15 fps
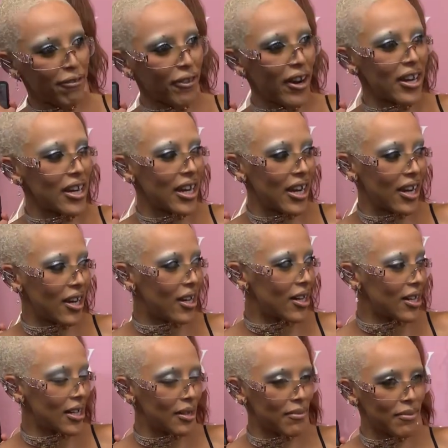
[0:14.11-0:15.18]
friend
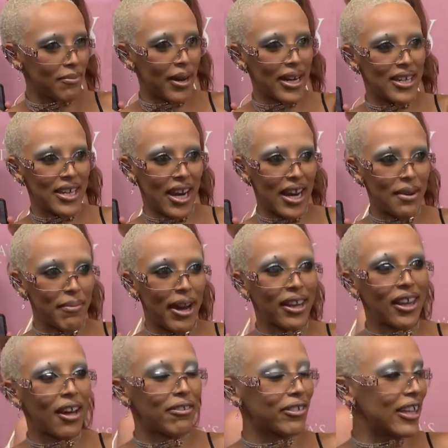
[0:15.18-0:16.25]
here, my date, my
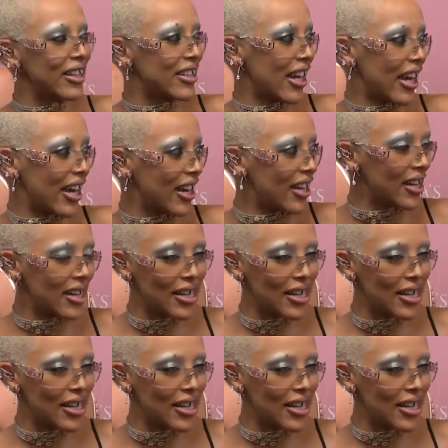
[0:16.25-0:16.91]
lovely date,